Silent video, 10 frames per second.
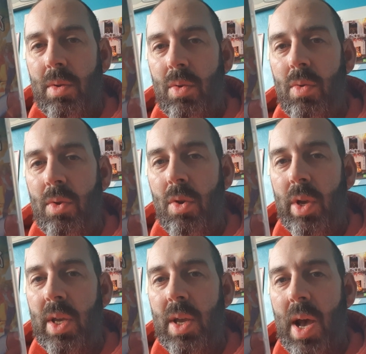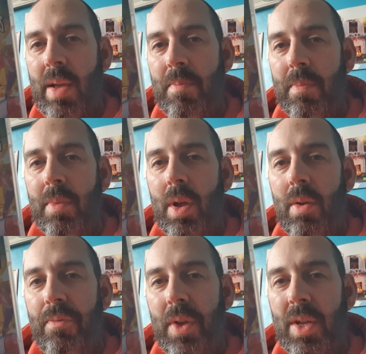Good looking game and
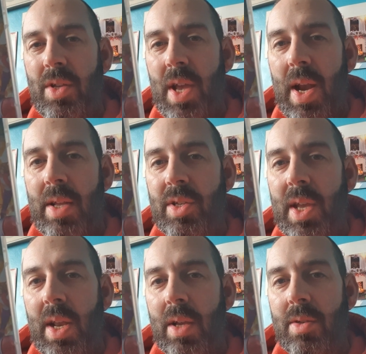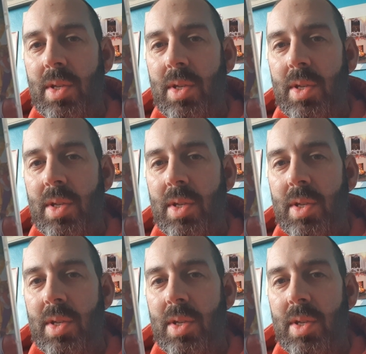I figured, yeah, let's get it.